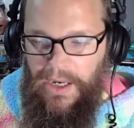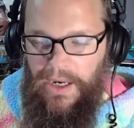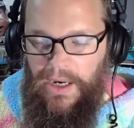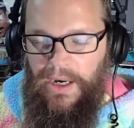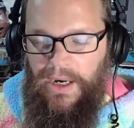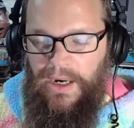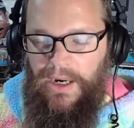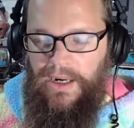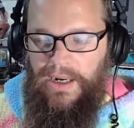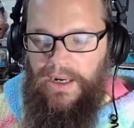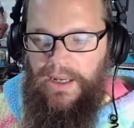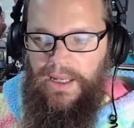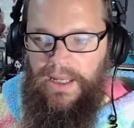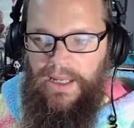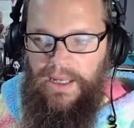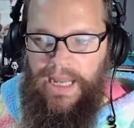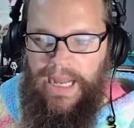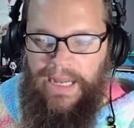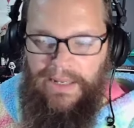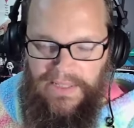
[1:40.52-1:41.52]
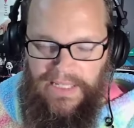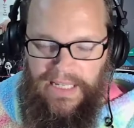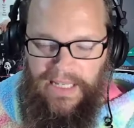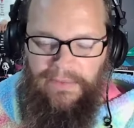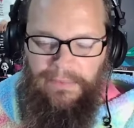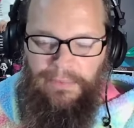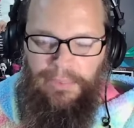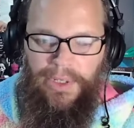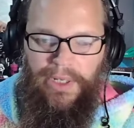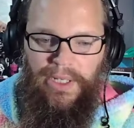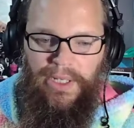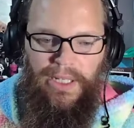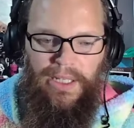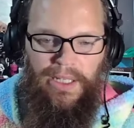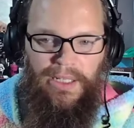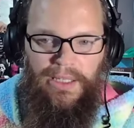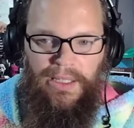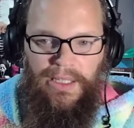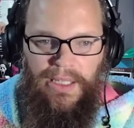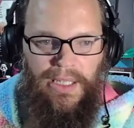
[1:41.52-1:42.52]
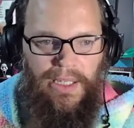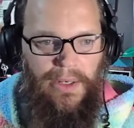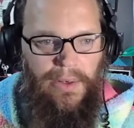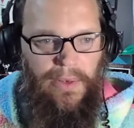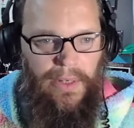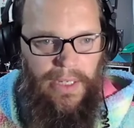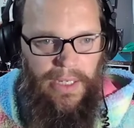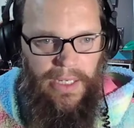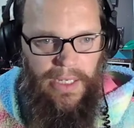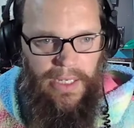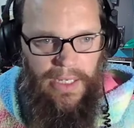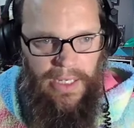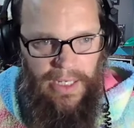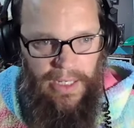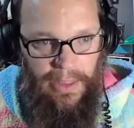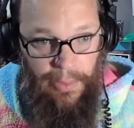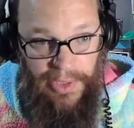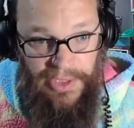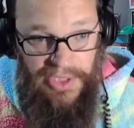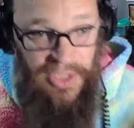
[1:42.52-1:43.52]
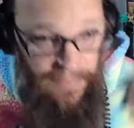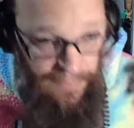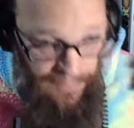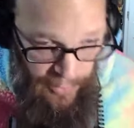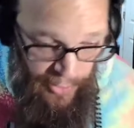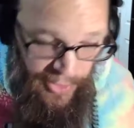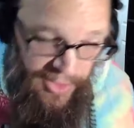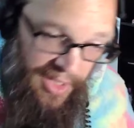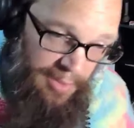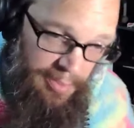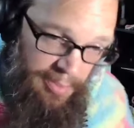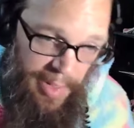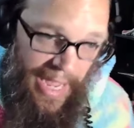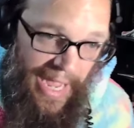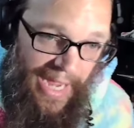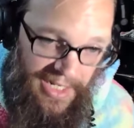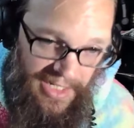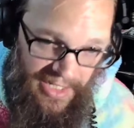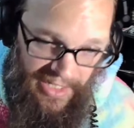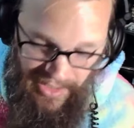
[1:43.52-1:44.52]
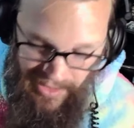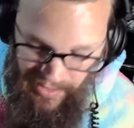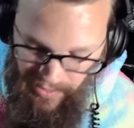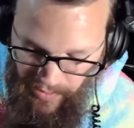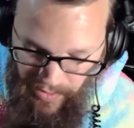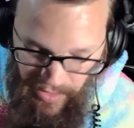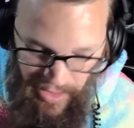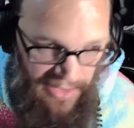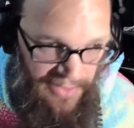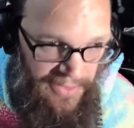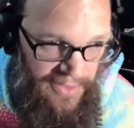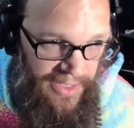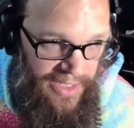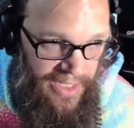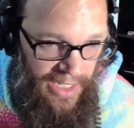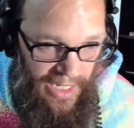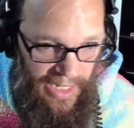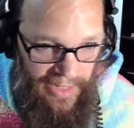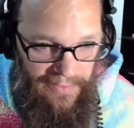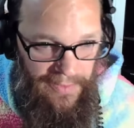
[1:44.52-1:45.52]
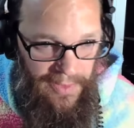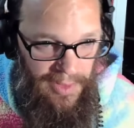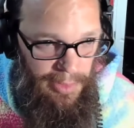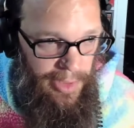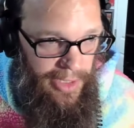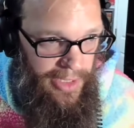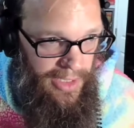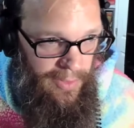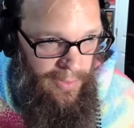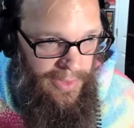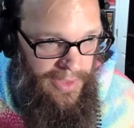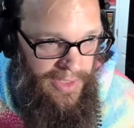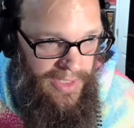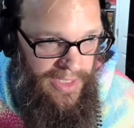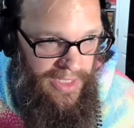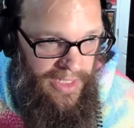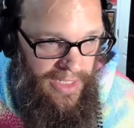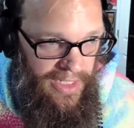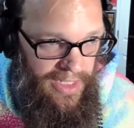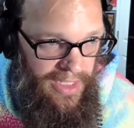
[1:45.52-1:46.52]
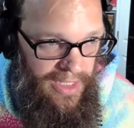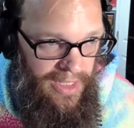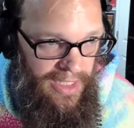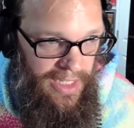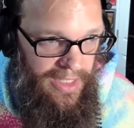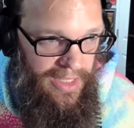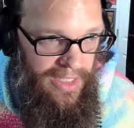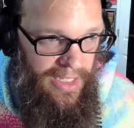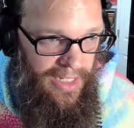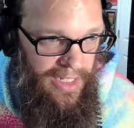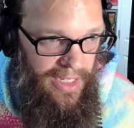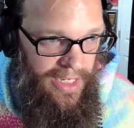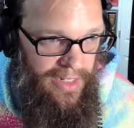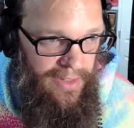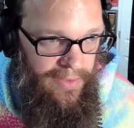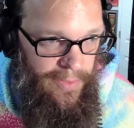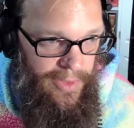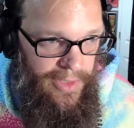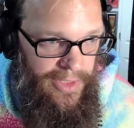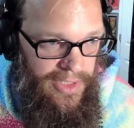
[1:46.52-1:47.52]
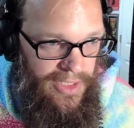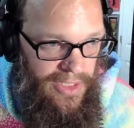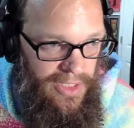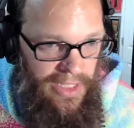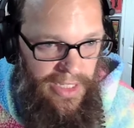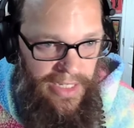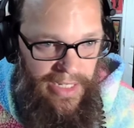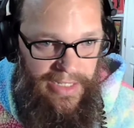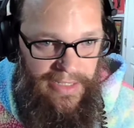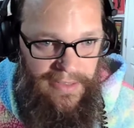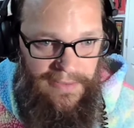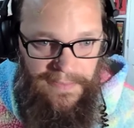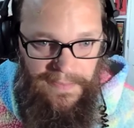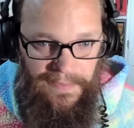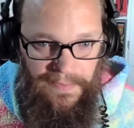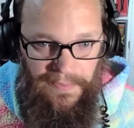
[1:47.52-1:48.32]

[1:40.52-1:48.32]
our uh, outside of Brittany and Leo. Uh, which looking back now, I think everybody would say that they kind of wish that